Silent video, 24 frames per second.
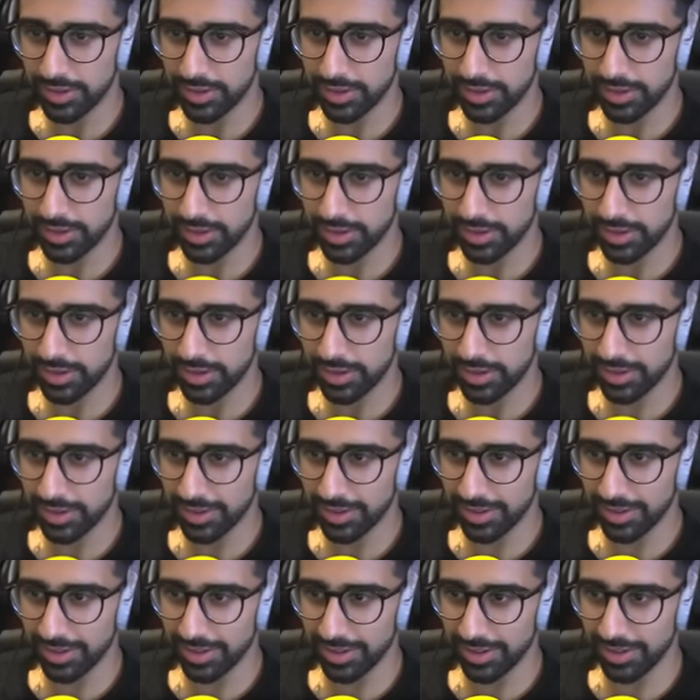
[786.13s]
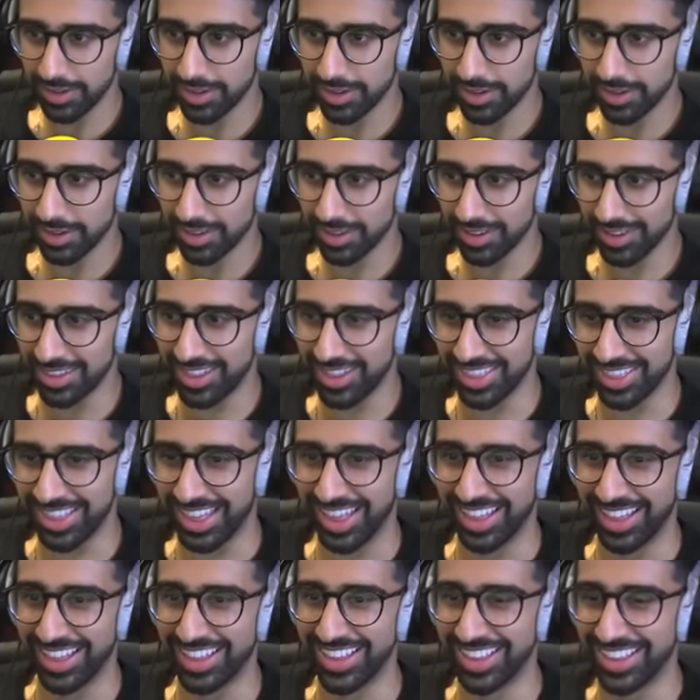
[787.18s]
Oh my god, Vikkstar! you're
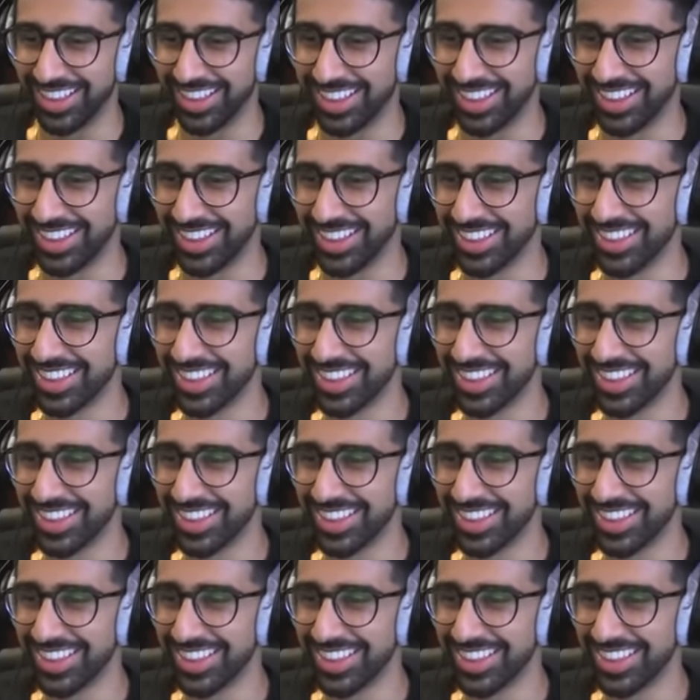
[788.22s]
a fucking pedo.